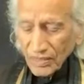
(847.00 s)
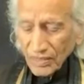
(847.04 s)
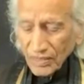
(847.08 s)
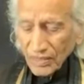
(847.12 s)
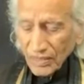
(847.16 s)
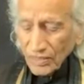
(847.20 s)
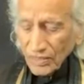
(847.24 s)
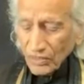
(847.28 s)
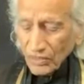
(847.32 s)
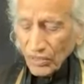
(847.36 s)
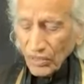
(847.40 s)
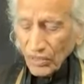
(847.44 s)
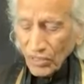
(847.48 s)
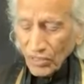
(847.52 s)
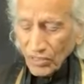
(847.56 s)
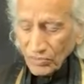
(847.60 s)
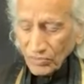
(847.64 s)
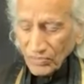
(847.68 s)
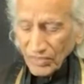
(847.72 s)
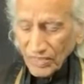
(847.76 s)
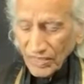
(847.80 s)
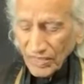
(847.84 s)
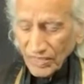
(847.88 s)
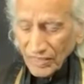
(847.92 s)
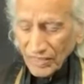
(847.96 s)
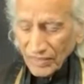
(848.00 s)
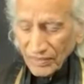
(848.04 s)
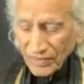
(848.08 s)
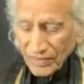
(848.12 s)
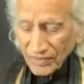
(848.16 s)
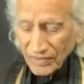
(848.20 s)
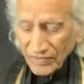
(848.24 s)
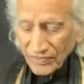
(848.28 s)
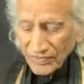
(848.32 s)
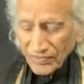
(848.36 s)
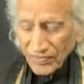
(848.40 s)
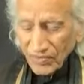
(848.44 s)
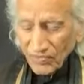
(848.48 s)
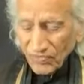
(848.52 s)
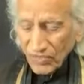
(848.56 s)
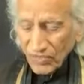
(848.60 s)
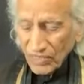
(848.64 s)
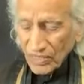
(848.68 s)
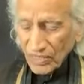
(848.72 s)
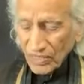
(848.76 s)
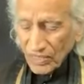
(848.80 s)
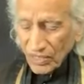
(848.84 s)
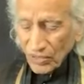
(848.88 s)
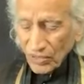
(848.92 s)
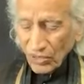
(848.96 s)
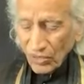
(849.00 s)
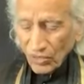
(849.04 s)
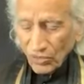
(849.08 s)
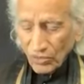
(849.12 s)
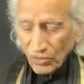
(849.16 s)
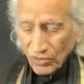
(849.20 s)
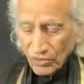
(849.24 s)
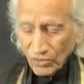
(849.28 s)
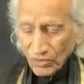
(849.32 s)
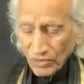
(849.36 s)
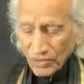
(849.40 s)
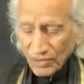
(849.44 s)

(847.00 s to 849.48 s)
in harmony with the whole.